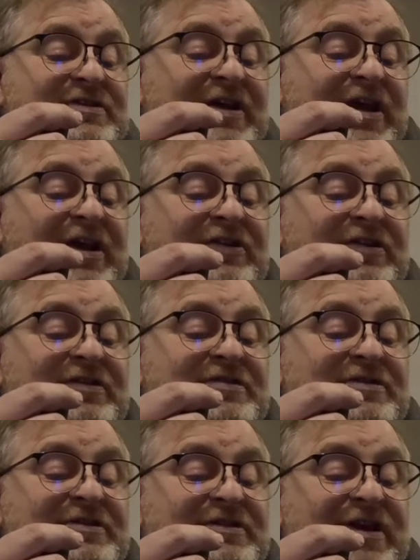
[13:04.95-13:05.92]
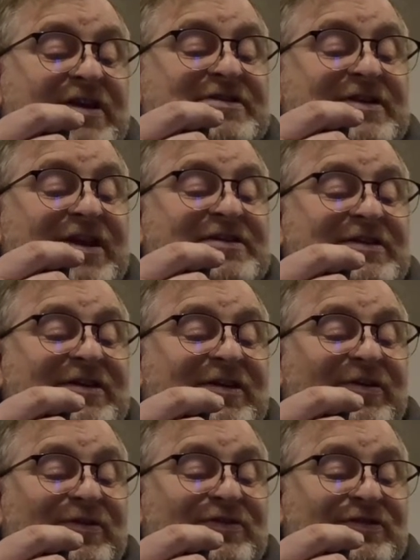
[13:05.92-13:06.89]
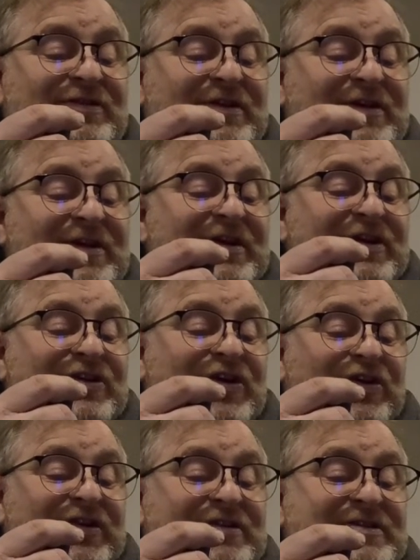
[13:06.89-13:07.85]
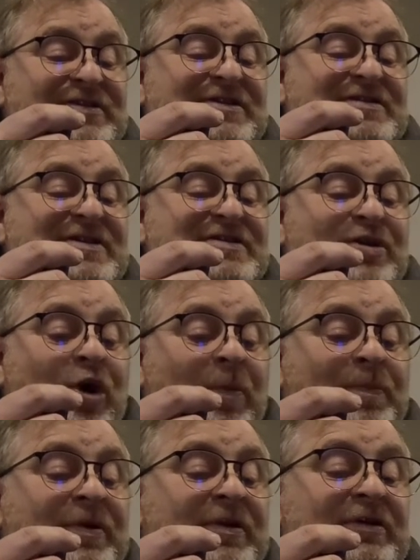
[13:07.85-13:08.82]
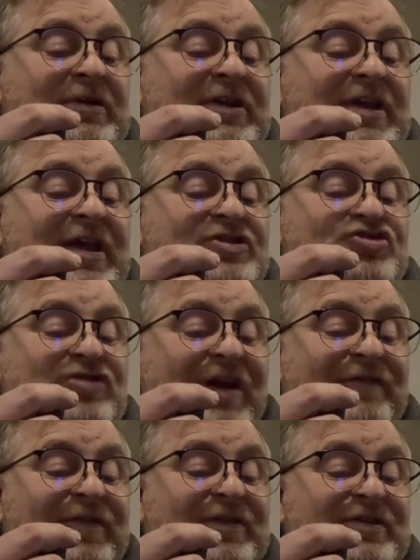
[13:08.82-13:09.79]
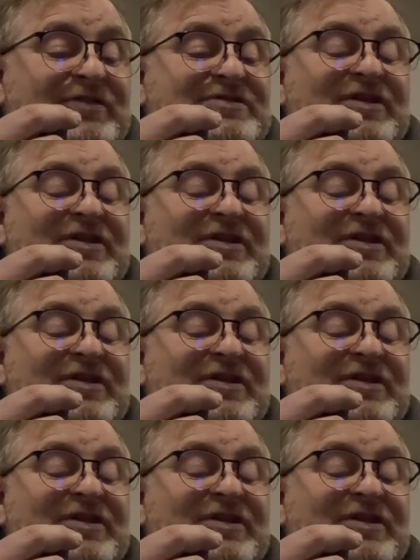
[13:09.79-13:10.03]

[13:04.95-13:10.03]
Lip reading: Decadent? Yes, getting close. Got it. This is opulently extravagant